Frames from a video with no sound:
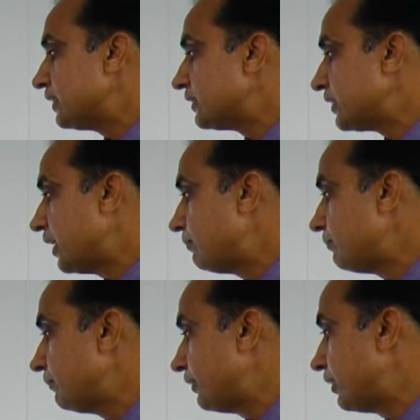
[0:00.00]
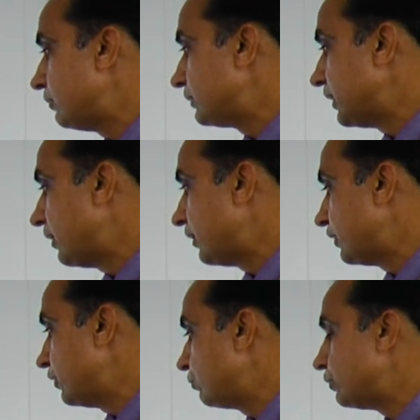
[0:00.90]
the sum terms
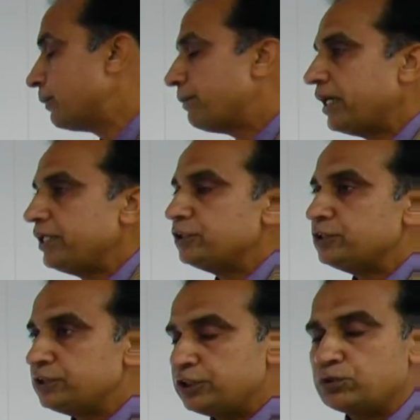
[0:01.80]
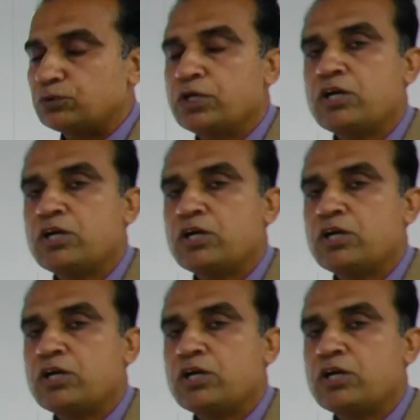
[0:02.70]
are denoted by 0.